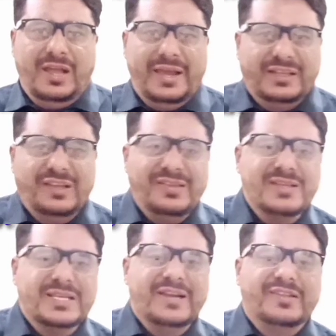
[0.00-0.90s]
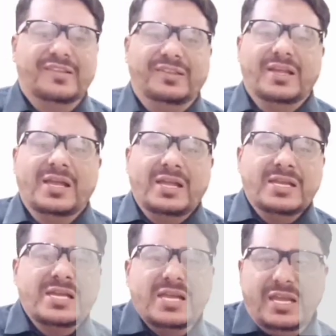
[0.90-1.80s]
Another sentence is,
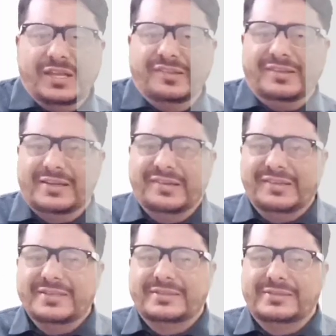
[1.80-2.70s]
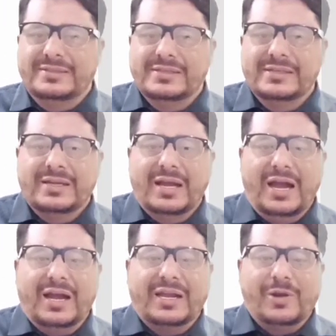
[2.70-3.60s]
he is considered
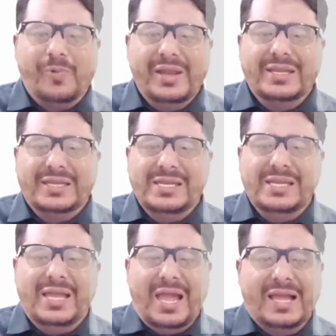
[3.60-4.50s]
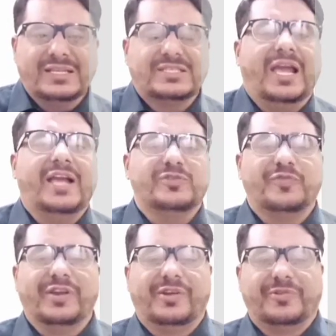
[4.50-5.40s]
a cranky and dash
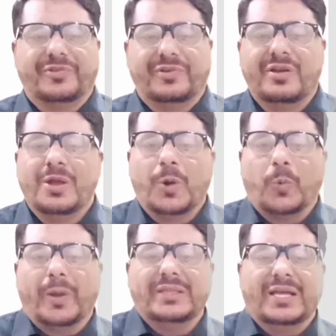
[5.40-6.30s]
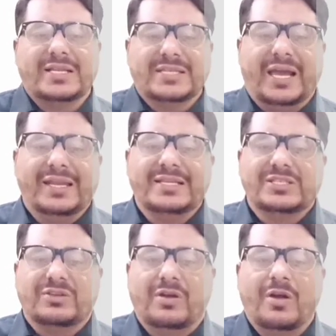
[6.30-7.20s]
figure with a talent
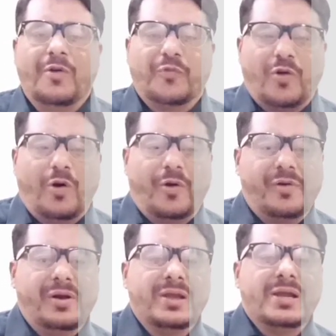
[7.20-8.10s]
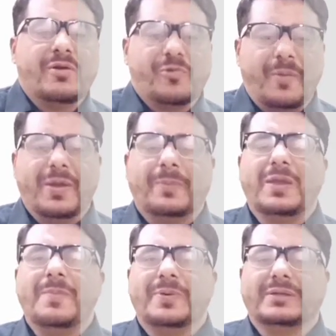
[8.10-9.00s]
for rubbing
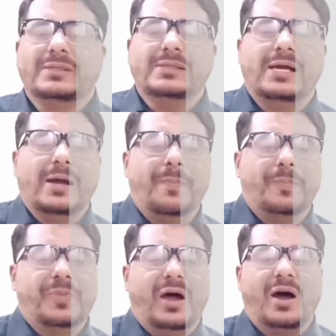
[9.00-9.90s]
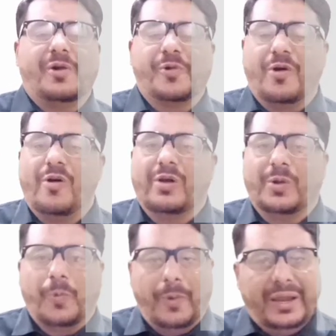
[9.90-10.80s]
people up the
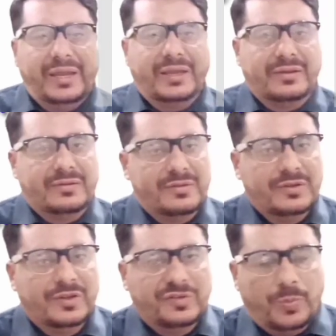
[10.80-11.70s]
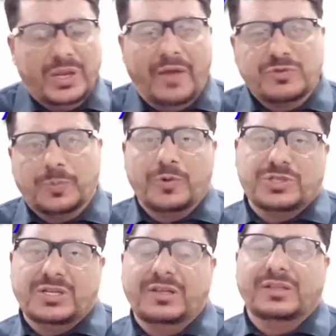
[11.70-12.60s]
wrong way. So we have to
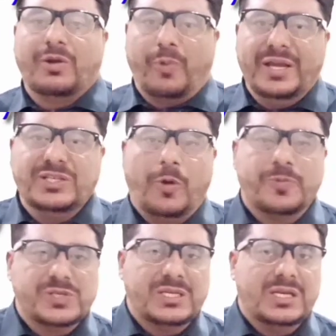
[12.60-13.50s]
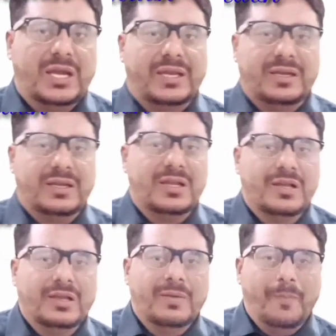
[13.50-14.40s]
put the right option in
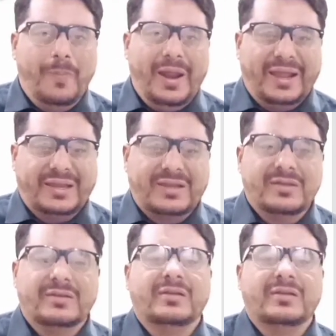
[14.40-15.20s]
blank.